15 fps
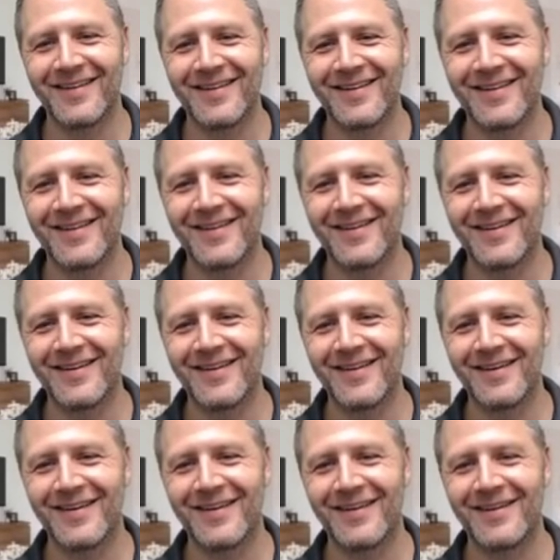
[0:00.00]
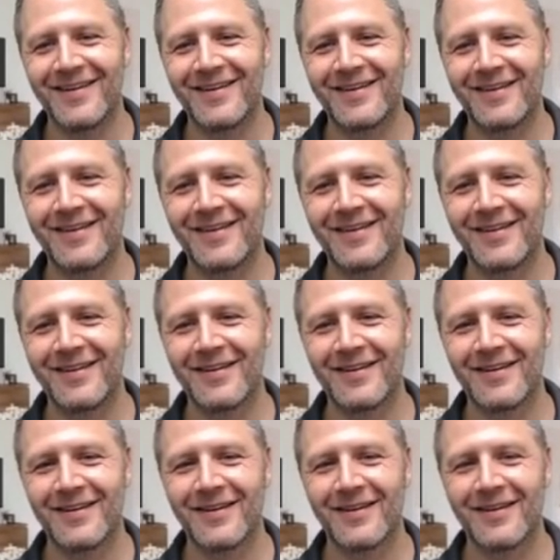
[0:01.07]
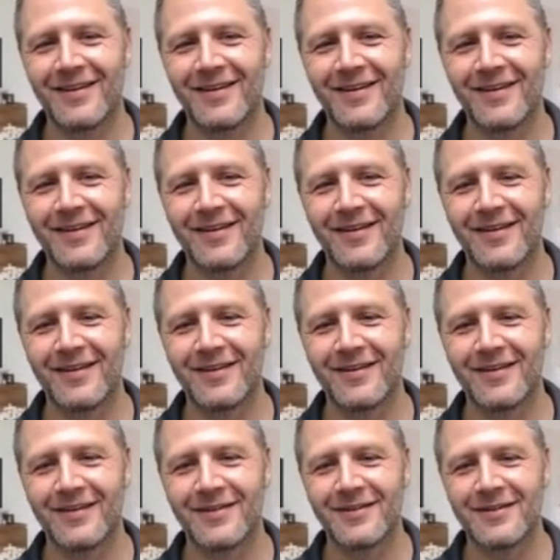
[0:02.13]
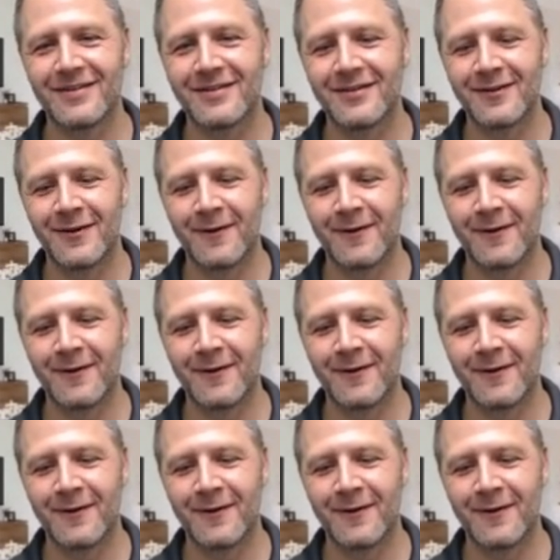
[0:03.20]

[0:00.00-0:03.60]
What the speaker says: The person shown says nothing.